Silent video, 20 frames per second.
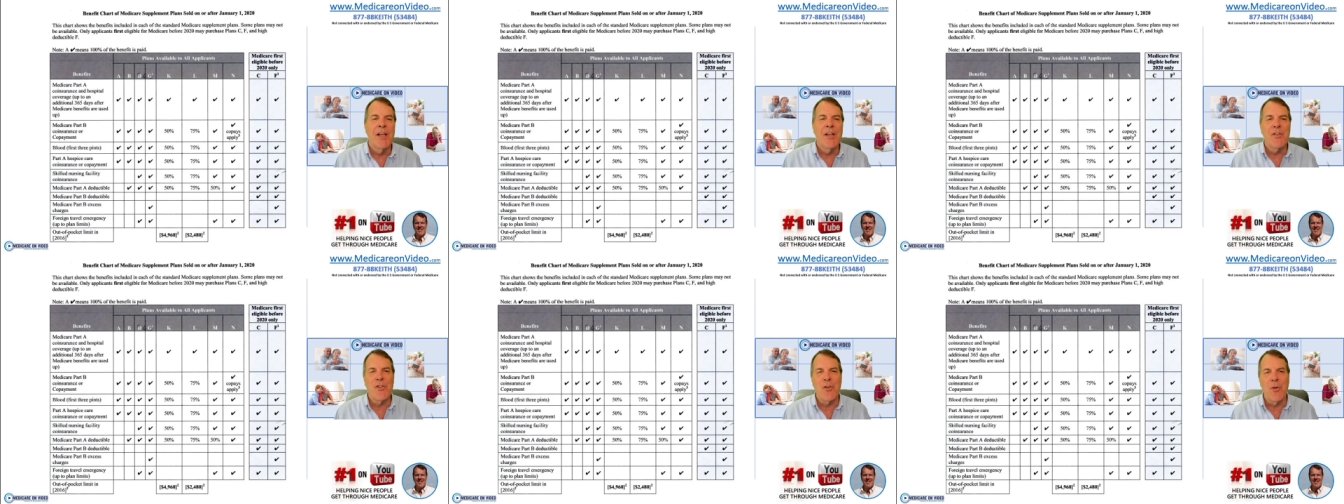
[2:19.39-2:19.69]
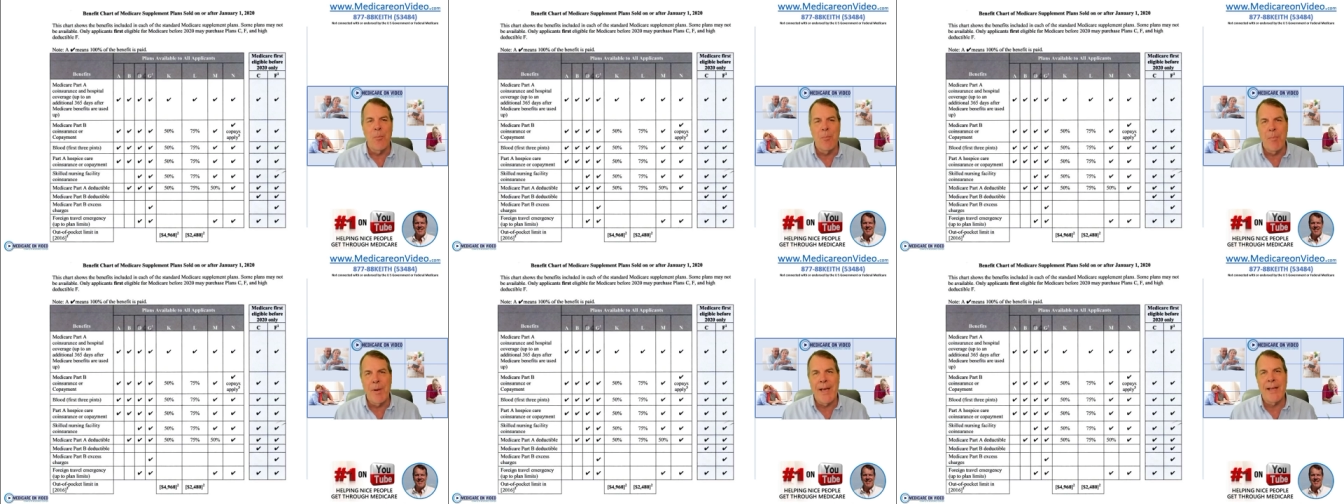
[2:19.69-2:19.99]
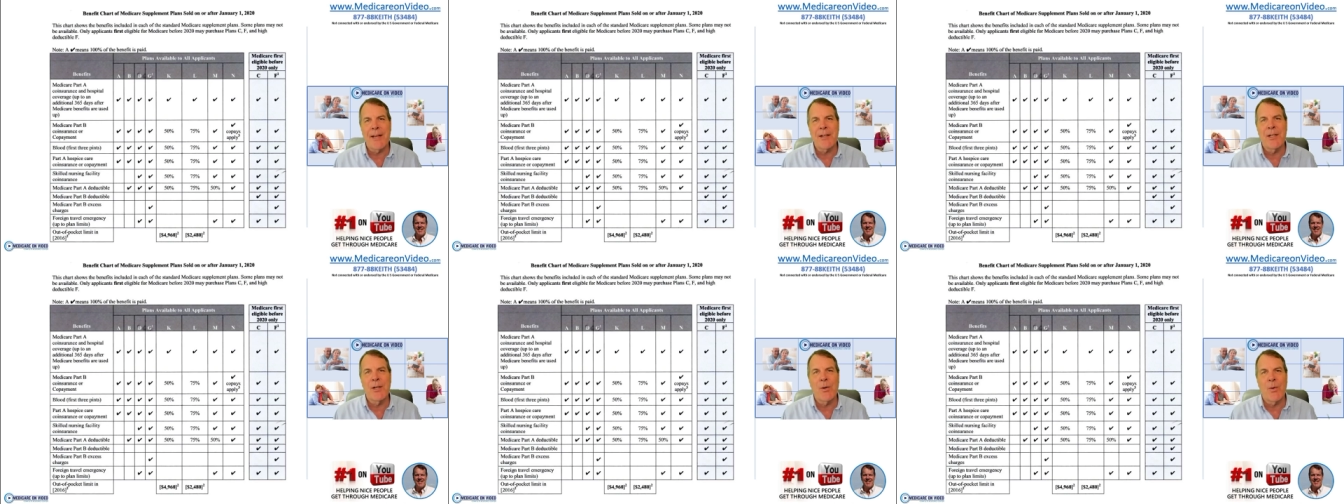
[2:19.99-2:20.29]
So
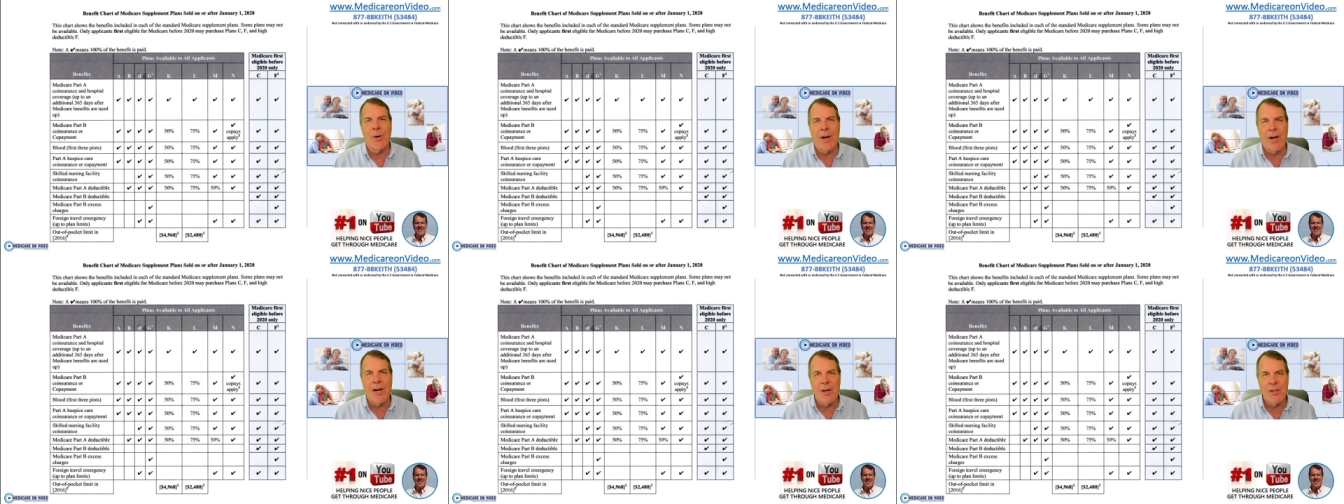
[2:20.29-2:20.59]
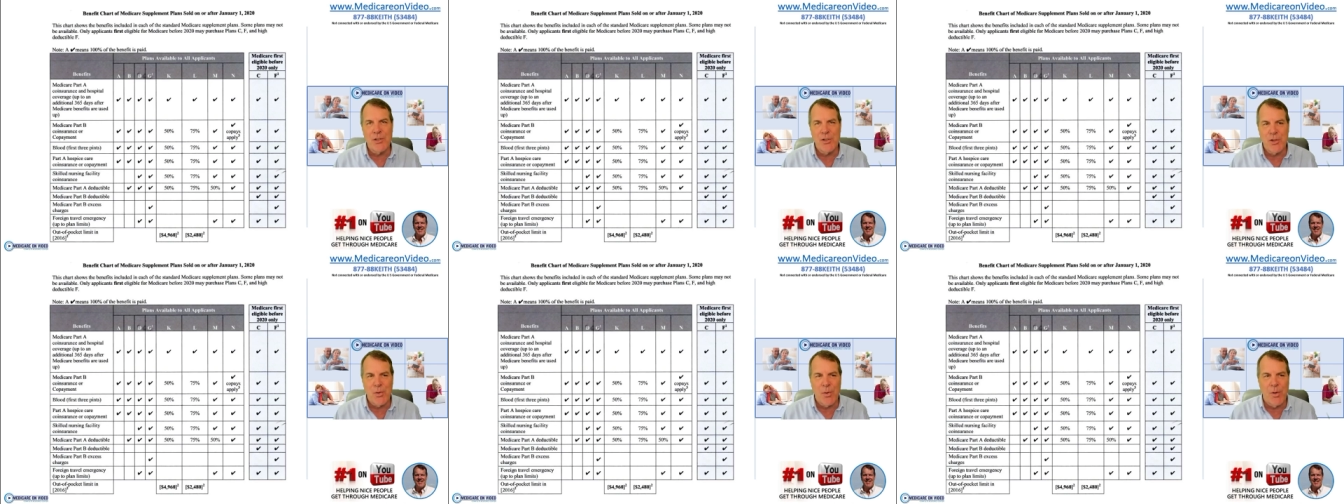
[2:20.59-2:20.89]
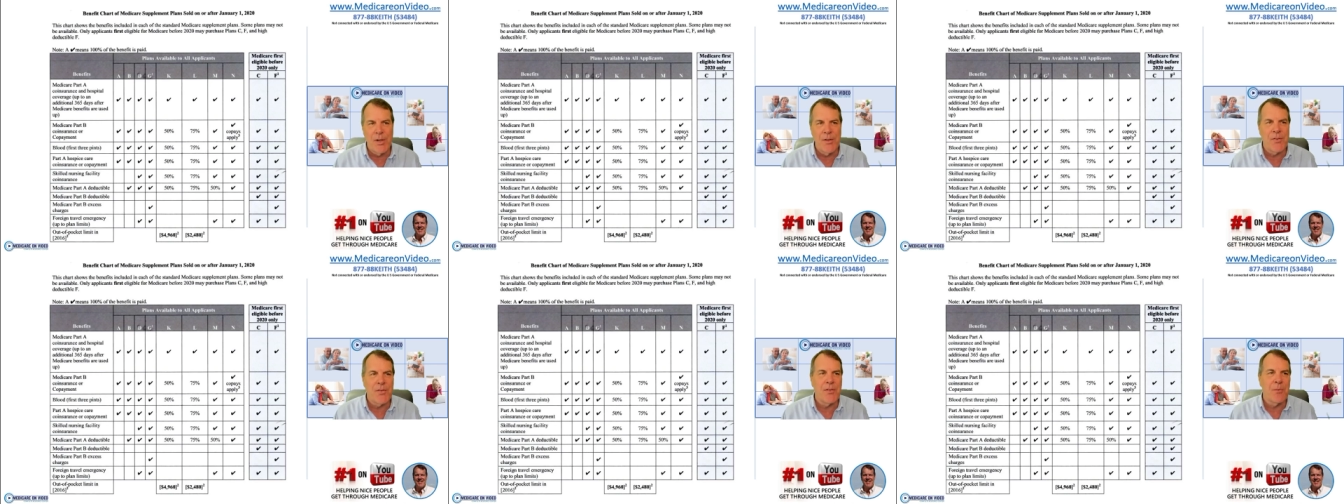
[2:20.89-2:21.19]
back to our
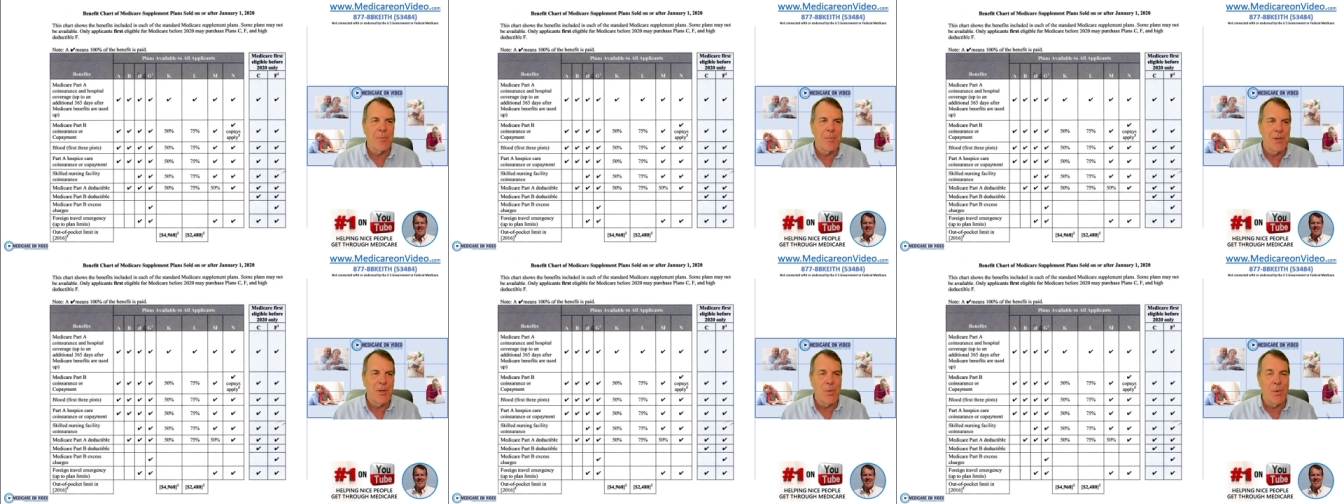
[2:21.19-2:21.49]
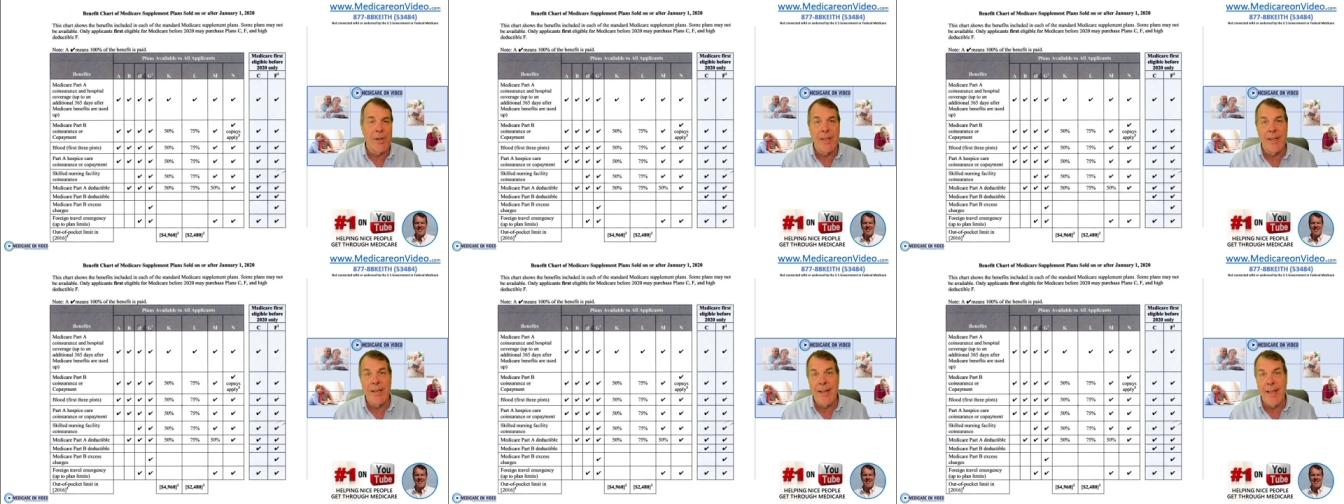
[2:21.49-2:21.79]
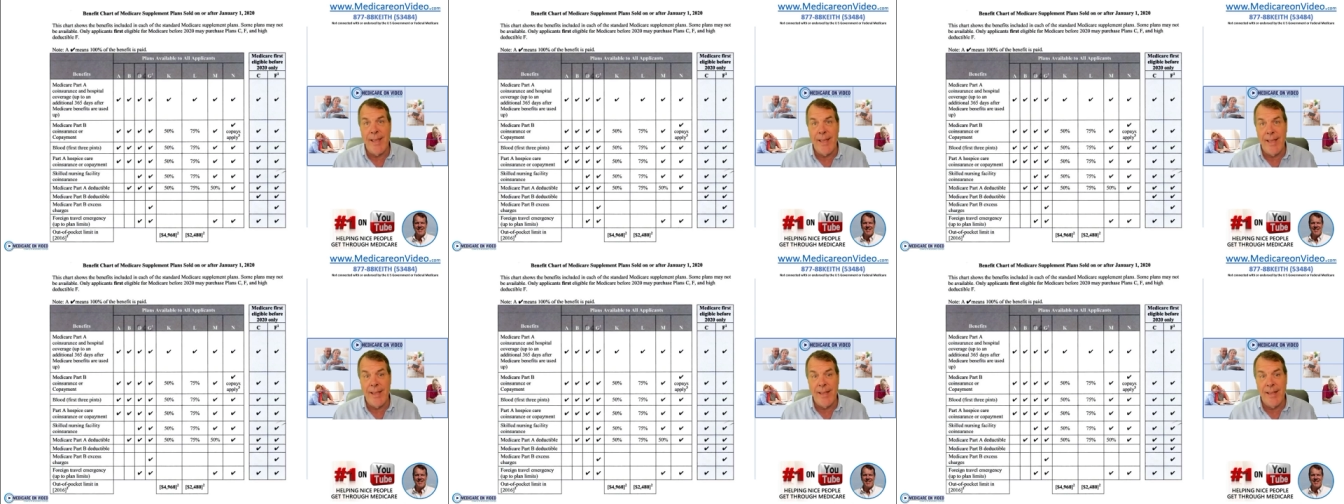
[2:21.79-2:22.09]
choices between
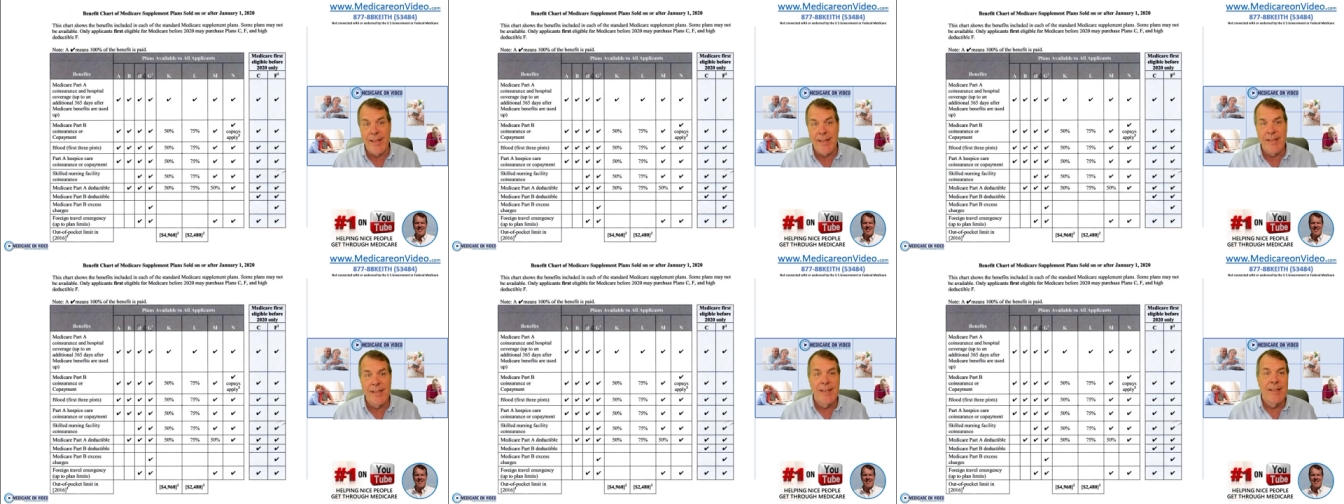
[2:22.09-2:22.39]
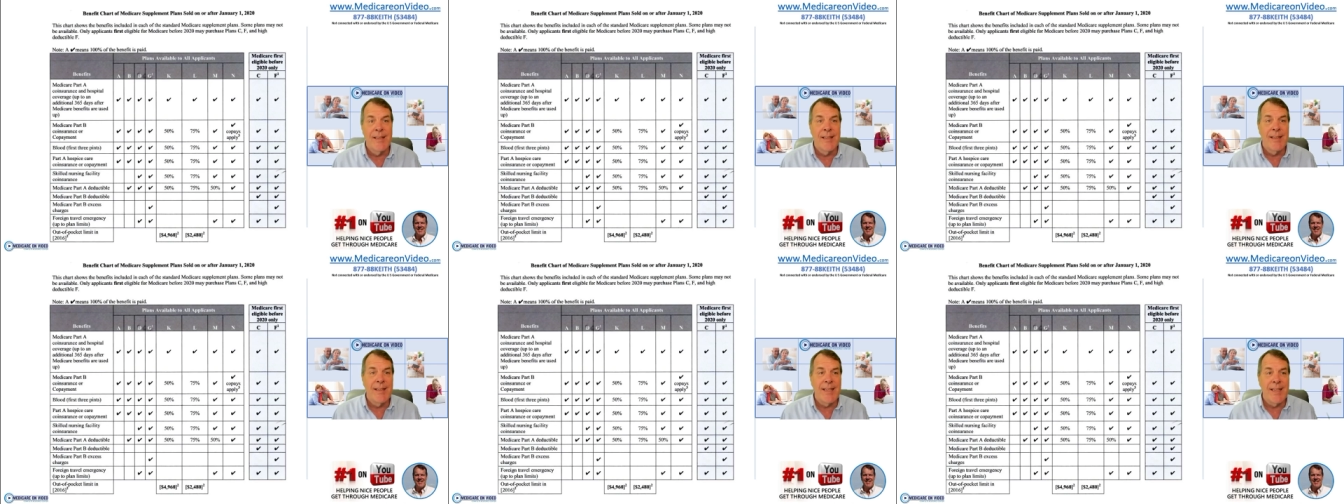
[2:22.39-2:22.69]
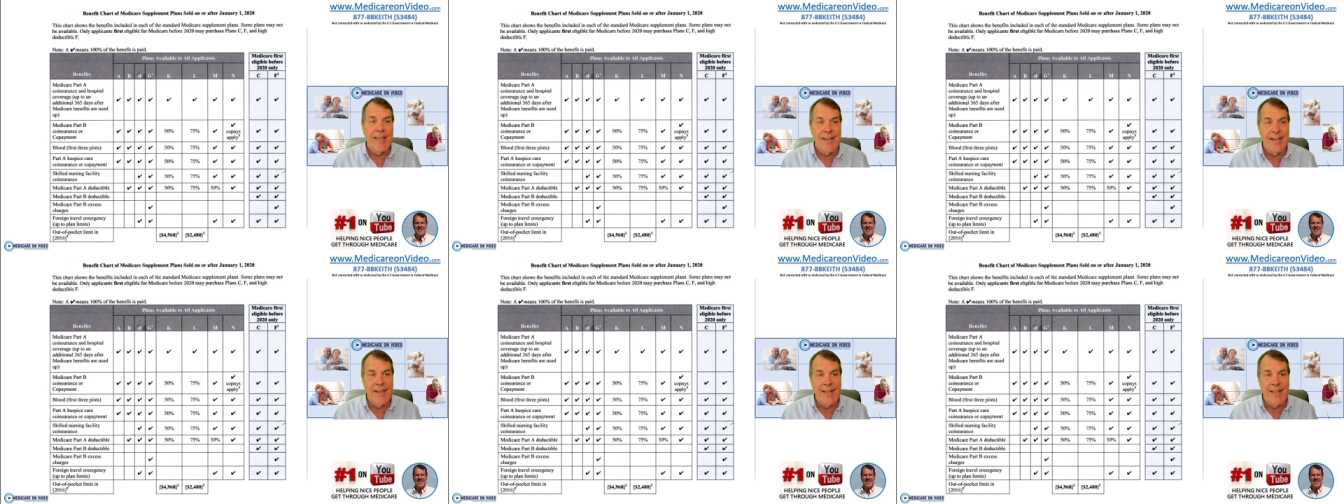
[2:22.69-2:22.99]
A
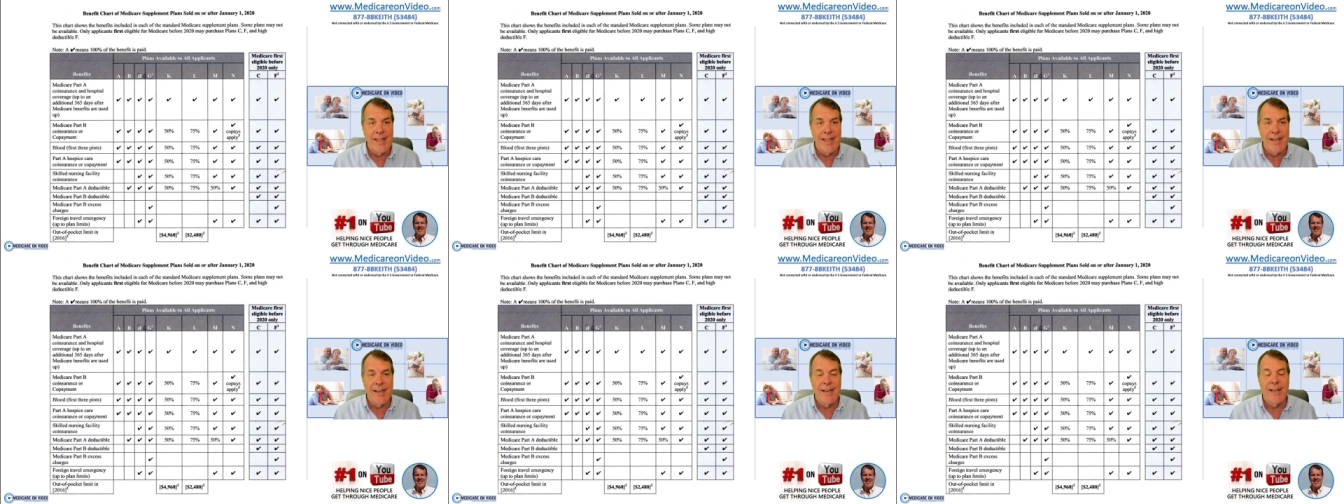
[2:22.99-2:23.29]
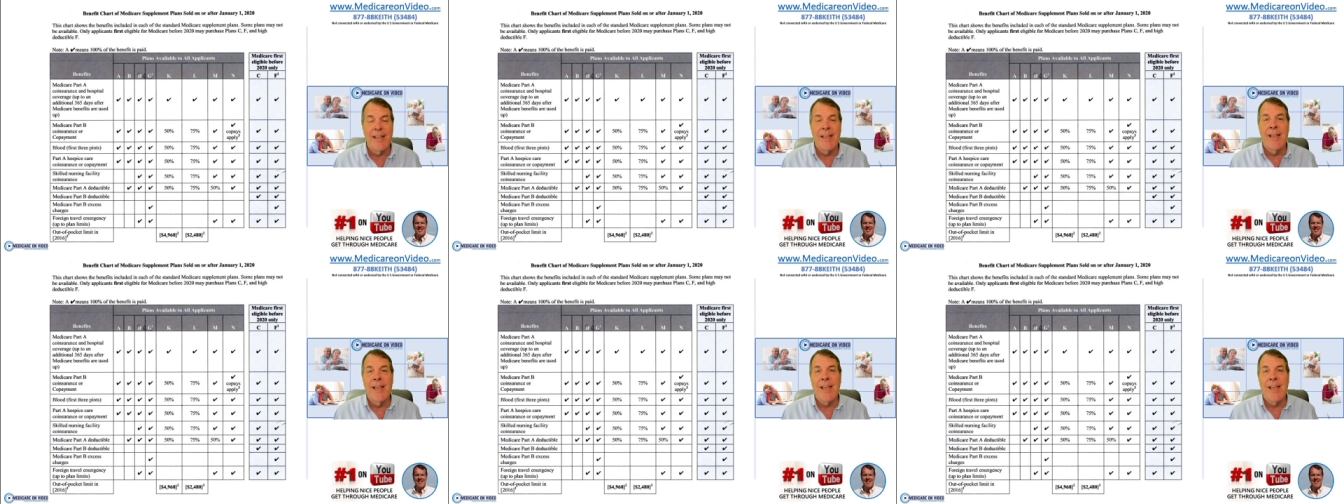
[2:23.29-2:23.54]
and N.